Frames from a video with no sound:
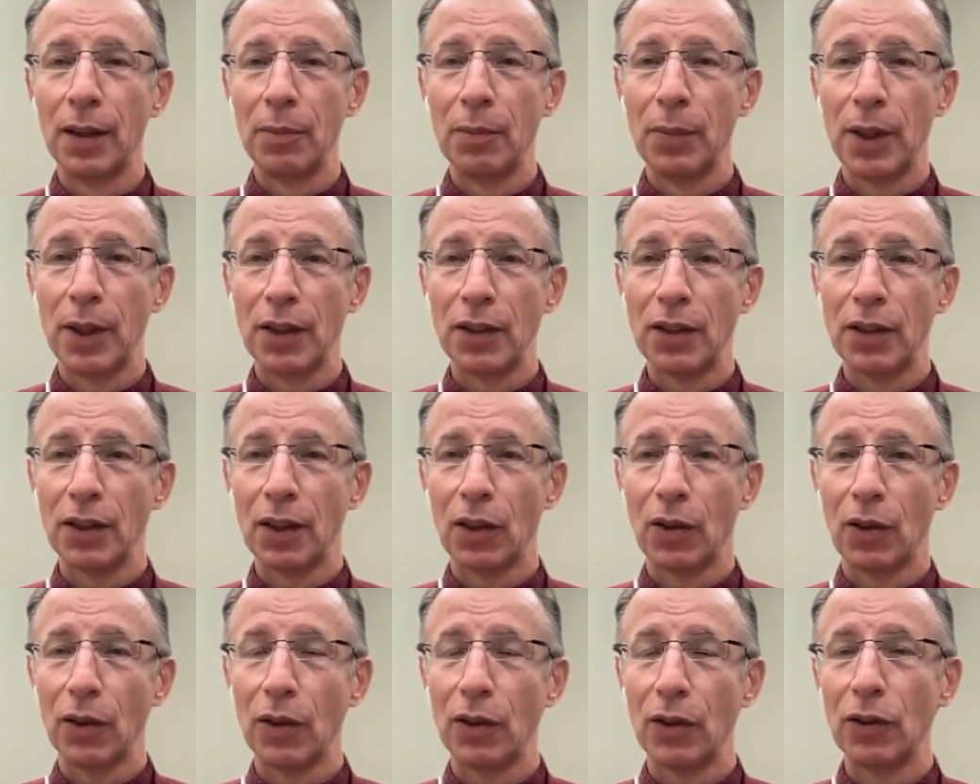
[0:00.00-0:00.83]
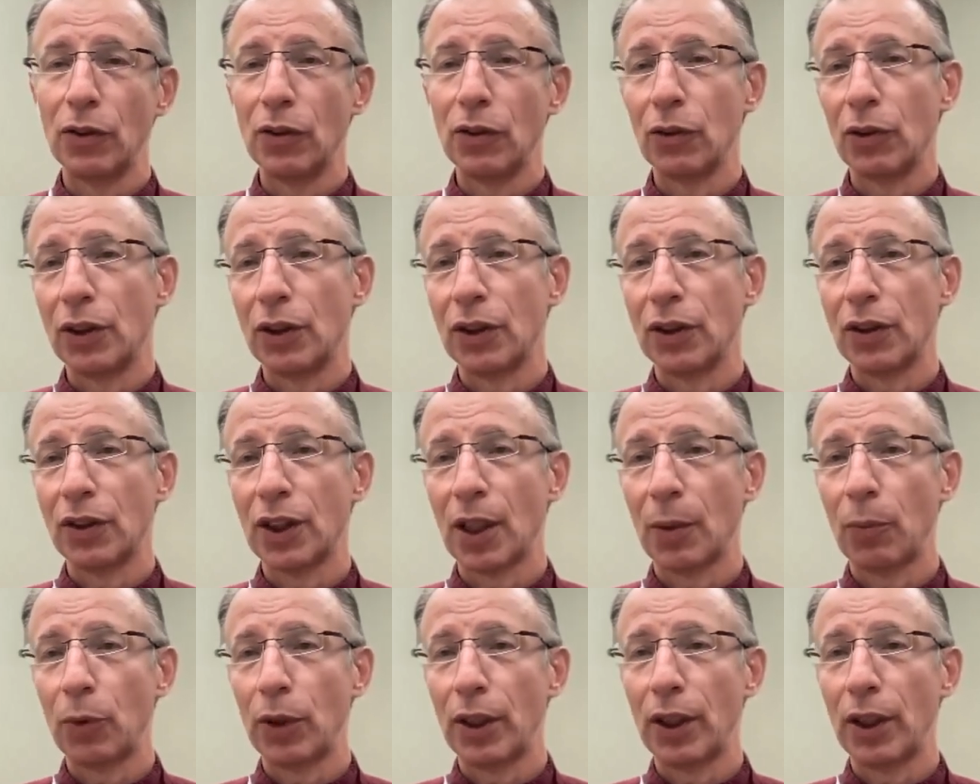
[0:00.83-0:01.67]
missed, or just
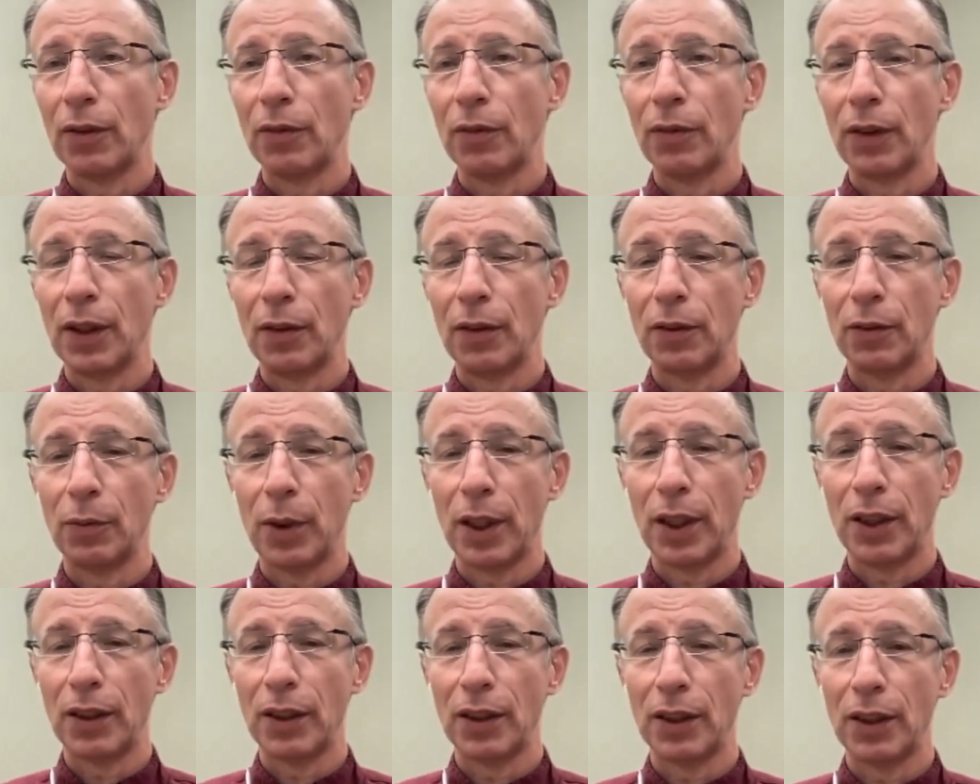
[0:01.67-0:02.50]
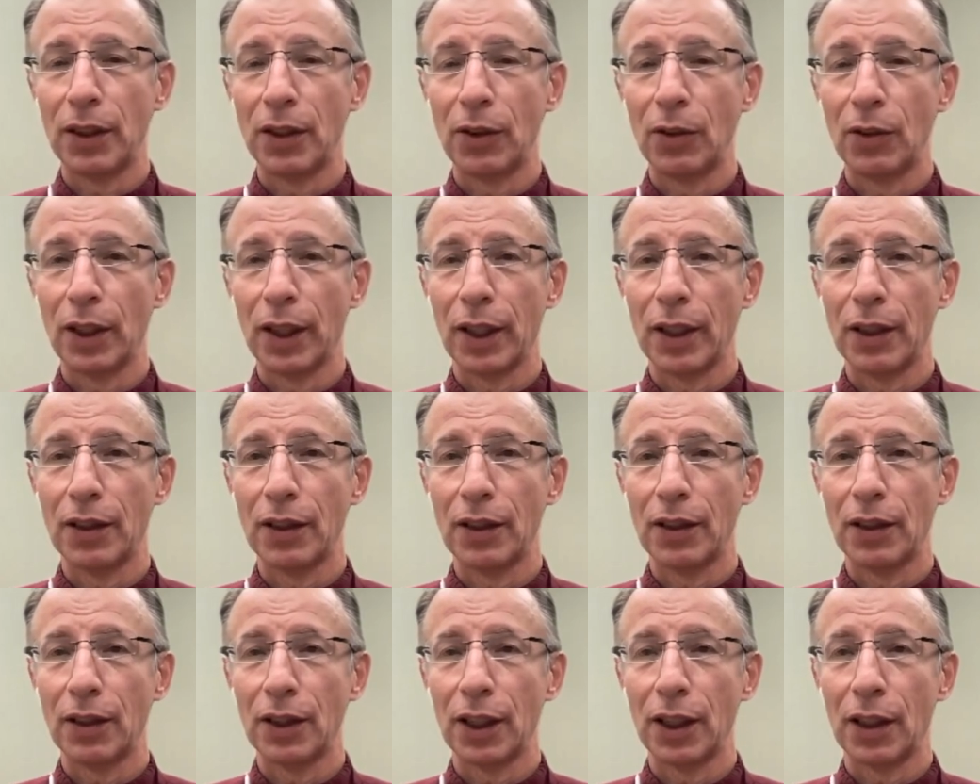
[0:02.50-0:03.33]
summary of information that you'd like
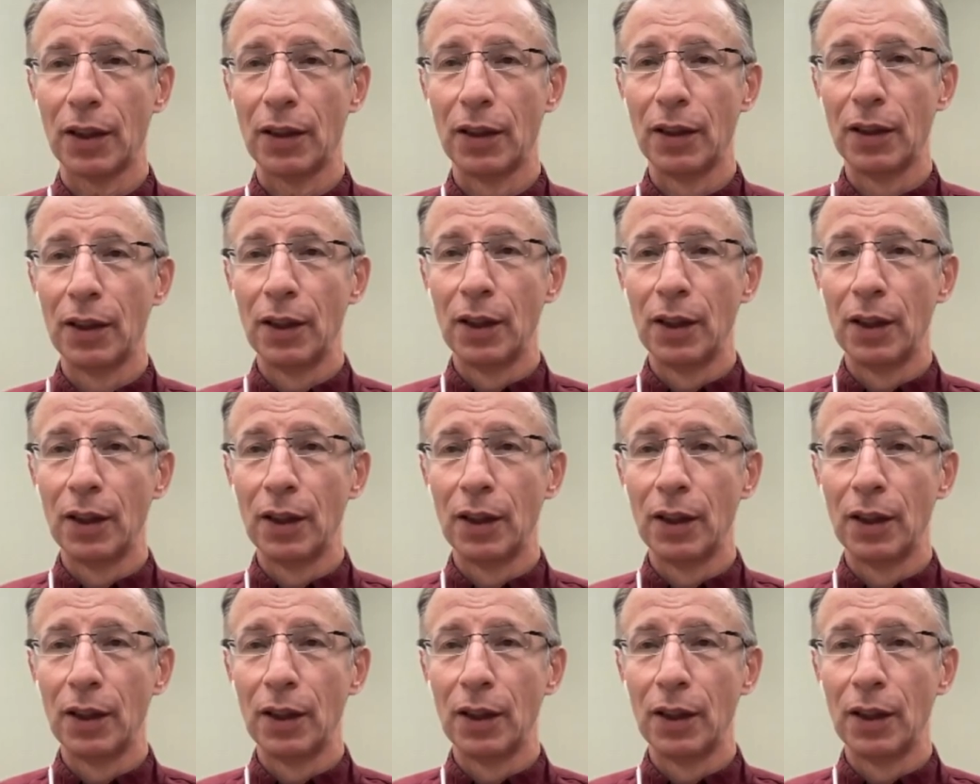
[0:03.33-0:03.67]
to share.